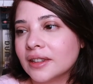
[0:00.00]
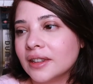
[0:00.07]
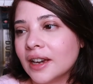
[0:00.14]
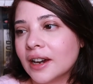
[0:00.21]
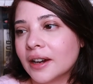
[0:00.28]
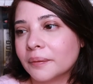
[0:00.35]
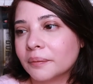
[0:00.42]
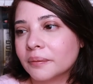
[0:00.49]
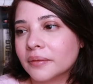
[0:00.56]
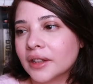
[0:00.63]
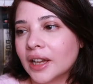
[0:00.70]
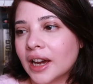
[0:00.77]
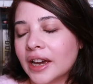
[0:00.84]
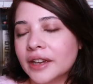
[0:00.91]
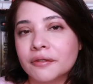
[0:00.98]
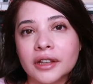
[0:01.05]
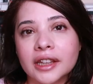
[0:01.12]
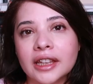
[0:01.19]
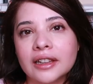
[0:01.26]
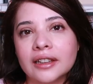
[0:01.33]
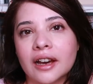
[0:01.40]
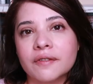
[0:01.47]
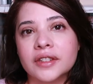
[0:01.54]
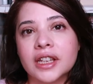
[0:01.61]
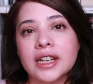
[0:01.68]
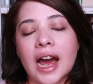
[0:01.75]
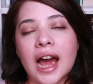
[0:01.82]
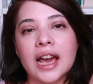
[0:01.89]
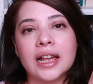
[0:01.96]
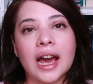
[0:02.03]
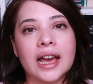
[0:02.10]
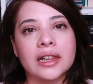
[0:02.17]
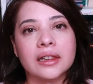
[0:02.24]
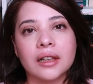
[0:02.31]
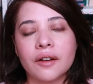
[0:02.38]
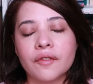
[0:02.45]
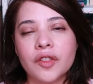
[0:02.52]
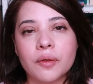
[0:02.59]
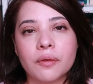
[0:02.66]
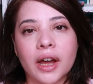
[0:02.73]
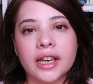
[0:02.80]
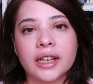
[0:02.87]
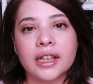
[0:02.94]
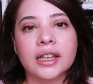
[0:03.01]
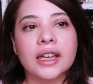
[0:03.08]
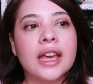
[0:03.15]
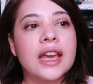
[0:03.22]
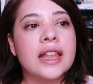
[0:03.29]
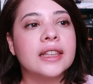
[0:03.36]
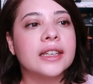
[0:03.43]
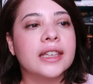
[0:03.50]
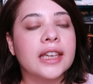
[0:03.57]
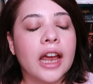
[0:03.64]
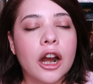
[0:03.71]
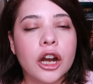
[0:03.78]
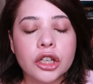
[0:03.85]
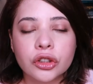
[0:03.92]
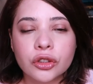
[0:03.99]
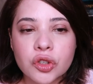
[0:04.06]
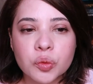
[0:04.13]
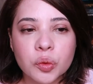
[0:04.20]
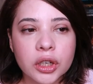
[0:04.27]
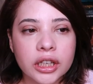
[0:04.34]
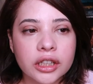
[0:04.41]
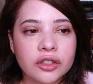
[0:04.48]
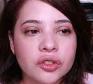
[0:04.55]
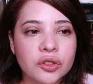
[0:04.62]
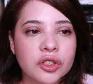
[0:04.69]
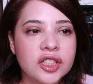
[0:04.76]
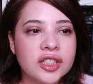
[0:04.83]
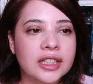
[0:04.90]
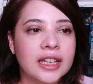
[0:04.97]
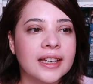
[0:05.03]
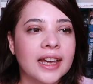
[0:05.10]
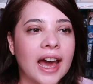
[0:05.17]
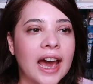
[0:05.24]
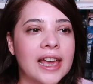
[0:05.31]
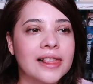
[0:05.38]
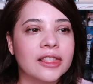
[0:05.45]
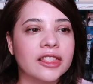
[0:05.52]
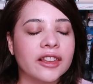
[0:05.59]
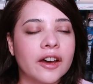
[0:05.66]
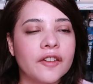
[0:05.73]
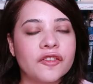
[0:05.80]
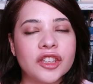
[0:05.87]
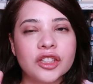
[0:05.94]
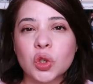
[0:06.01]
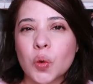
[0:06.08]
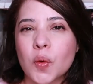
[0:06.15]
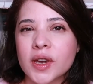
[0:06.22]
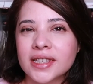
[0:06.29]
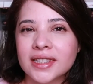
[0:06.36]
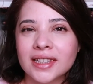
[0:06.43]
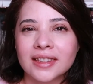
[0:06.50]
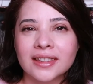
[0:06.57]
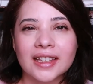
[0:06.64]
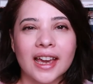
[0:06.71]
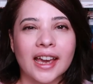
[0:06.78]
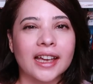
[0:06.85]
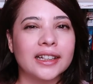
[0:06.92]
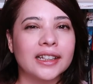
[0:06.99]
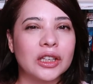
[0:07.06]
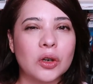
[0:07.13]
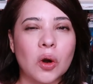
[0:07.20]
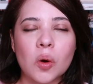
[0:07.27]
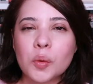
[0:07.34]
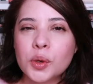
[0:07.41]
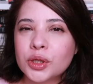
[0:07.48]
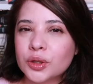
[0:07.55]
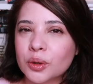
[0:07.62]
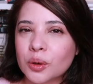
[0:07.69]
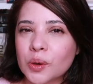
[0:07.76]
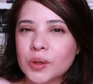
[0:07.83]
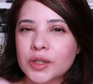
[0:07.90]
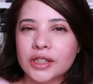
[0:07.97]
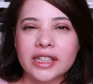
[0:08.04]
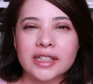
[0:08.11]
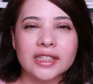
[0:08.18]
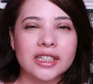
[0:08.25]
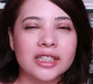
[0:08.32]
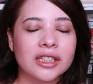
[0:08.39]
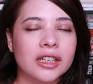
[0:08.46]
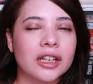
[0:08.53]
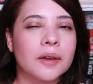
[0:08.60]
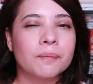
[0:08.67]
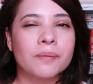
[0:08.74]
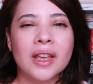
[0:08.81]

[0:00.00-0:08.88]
yeah. I really loved it. I love the writing. The characters were interesting. I love the twist at the end. He always throws like such a